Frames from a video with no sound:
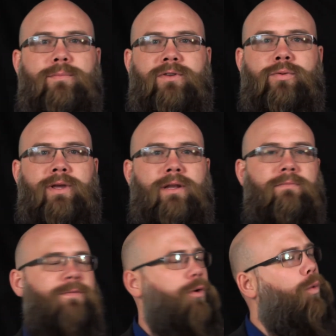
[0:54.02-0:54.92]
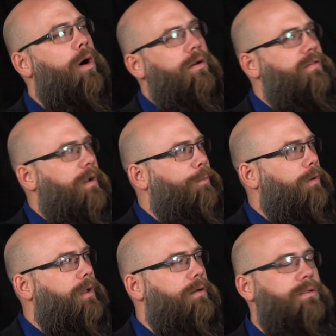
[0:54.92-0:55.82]
between fuel water
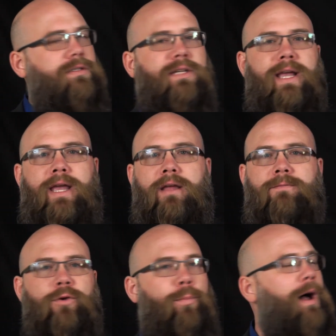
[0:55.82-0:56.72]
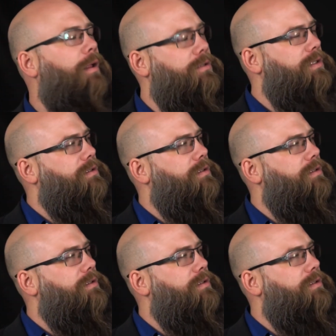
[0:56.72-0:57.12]
separators and fuel polishing